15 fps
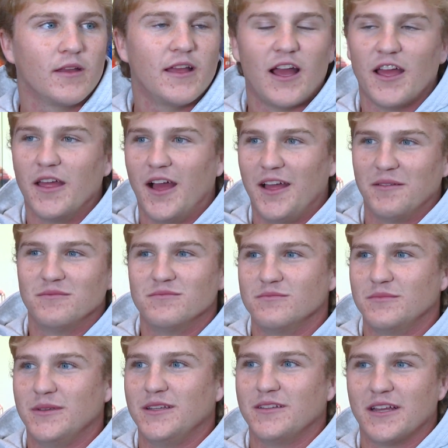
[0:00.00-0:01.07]
Yeah, I, I,
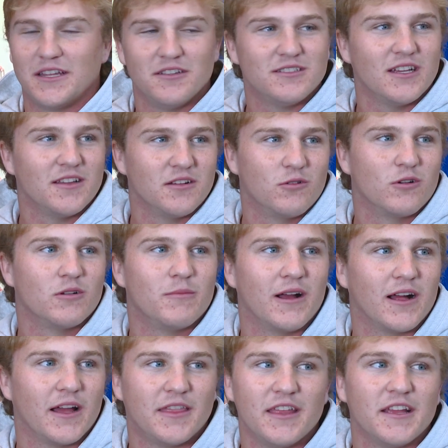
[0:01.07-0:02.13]
mean, like you said, the
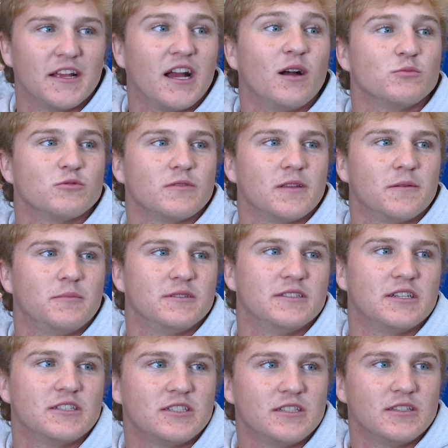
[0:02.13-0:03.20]
quarterback. I think it comes with the
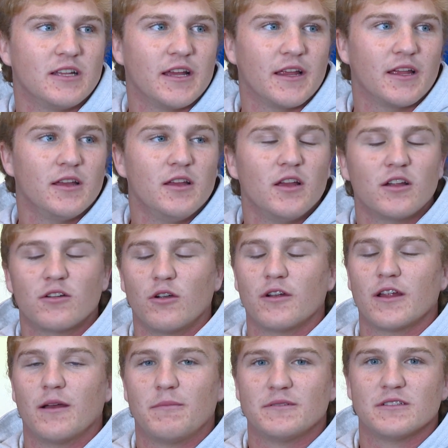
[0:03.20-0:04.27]
position. Like
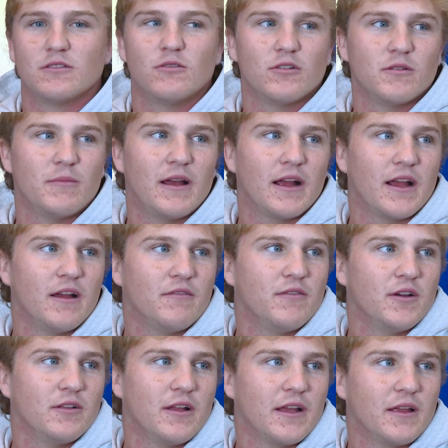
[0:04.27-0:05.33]
growing up as a quarterback, I
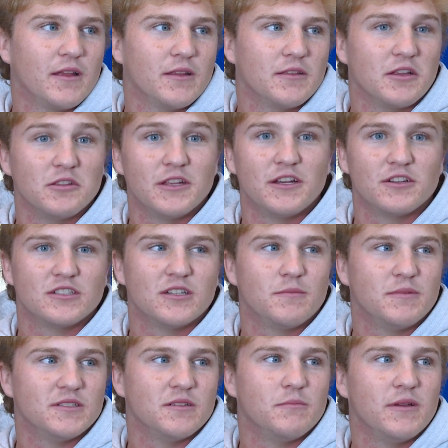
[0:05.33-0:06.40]
felt like the
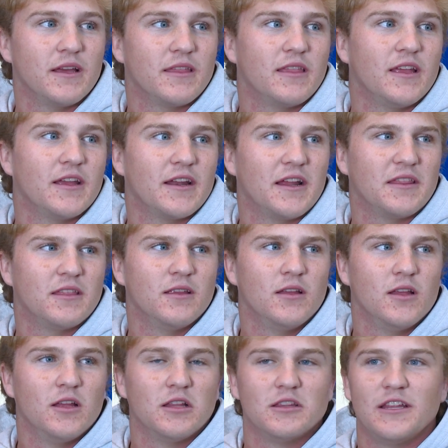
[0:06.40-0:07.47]
leadership is a big thing, and I
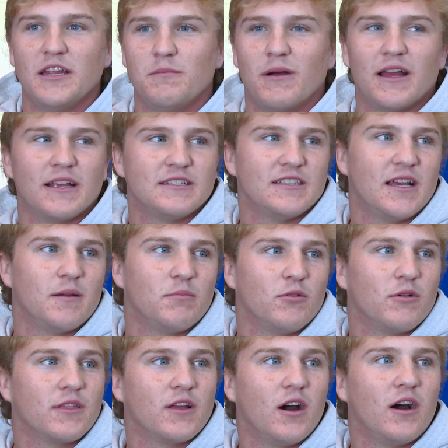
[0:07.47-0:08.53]
lead by example
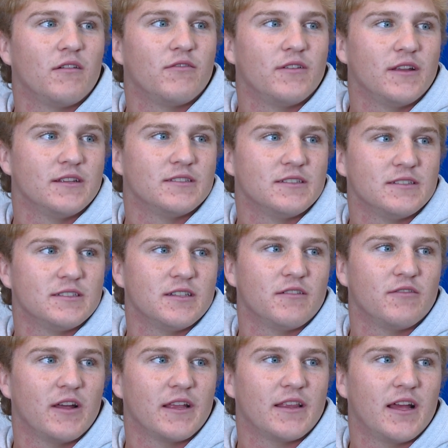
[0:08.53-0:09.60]
with confidence and
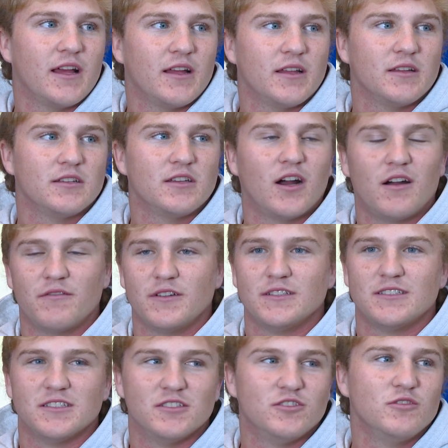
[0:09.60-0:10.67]
stuff like that.
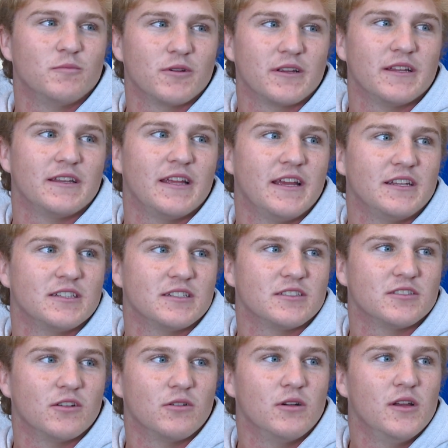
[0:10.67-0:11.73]
Confidence is super contagious.
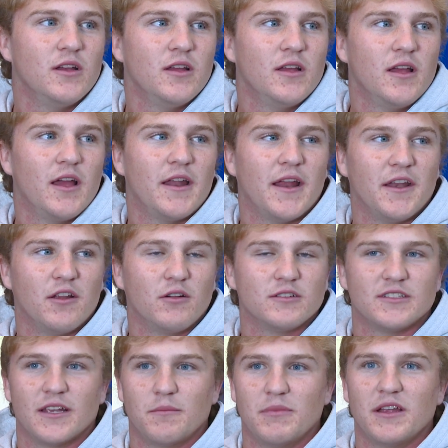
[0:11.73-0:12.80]
So, and I know
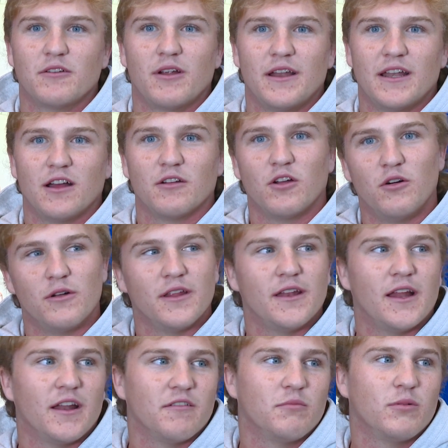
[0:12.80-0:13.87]
it's like big right now, going in and
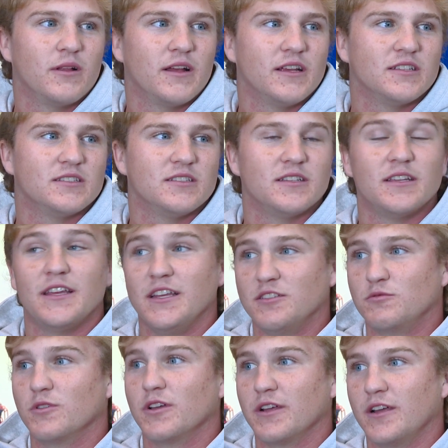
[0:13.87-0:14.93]
out of plays.
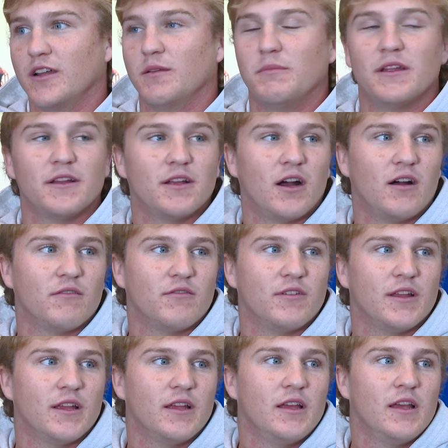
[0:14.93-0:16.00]
He's really good at being
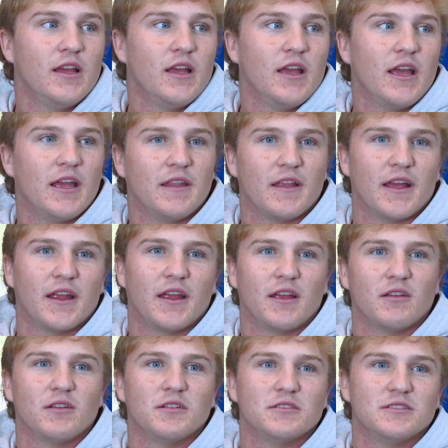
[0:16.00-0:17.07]
confident, and like
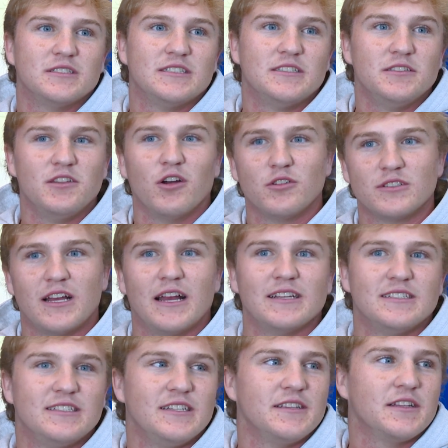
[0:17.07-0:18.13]
those
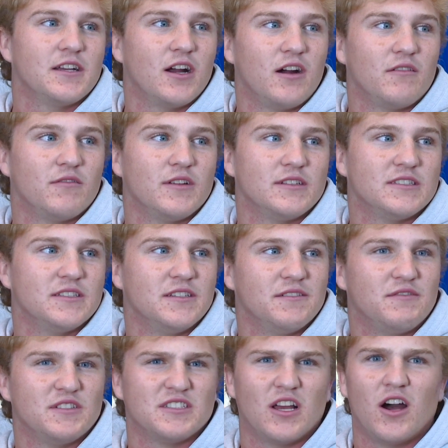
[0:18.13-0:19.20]
guys seeing the confidence, and
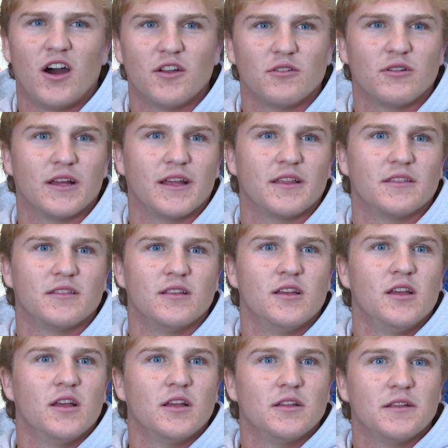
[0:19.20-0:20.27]
if it's a huddle, like
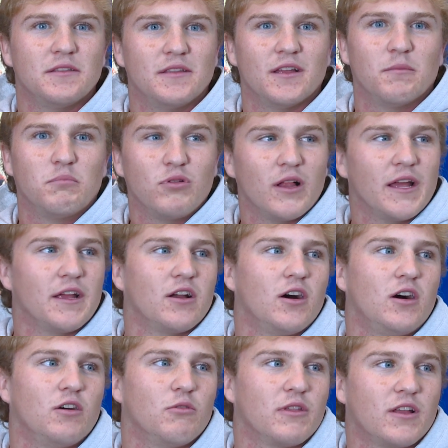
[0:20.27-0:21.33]
the play
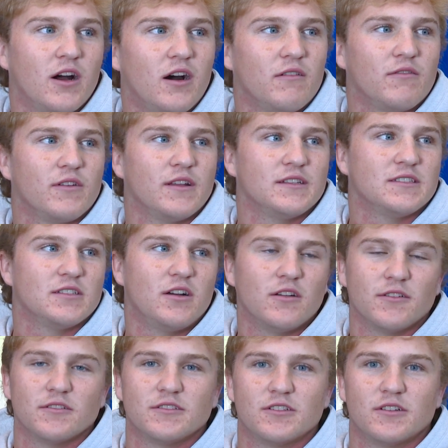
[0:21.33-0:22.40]
call with confidence and all
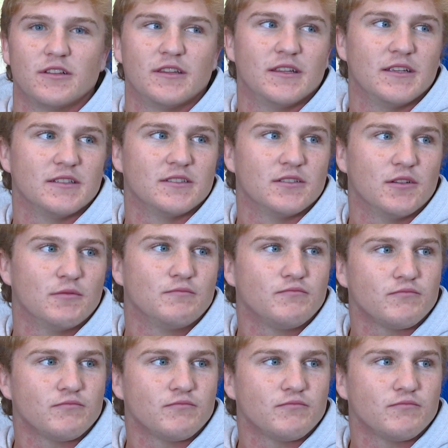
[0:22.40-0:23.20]
those certain things. So